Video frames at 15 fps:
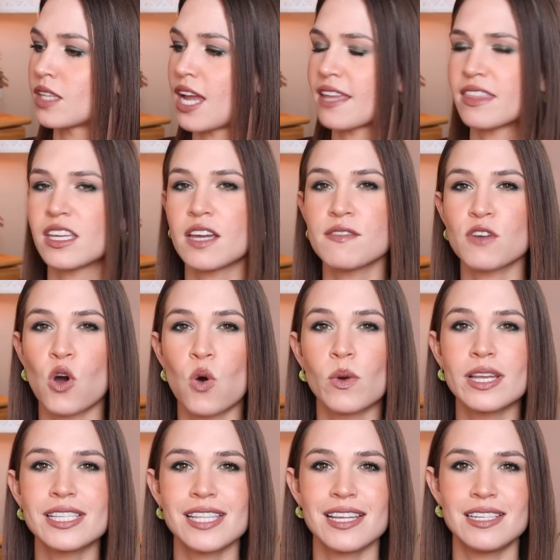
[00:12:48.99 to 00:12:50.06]
I think I've
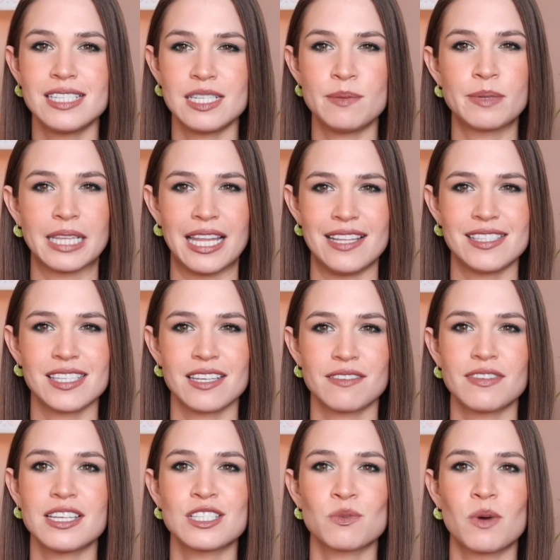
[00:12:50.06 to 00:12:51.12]
always said deep cleansing
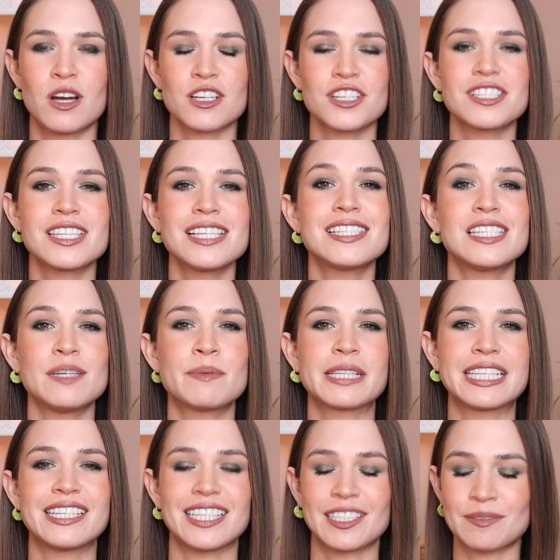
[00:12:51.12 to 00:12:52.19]
face wash. It says deep
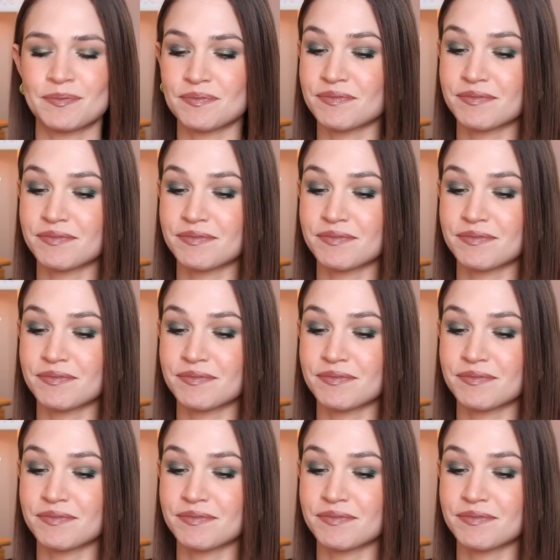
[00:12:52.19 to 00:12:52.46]
cleaning.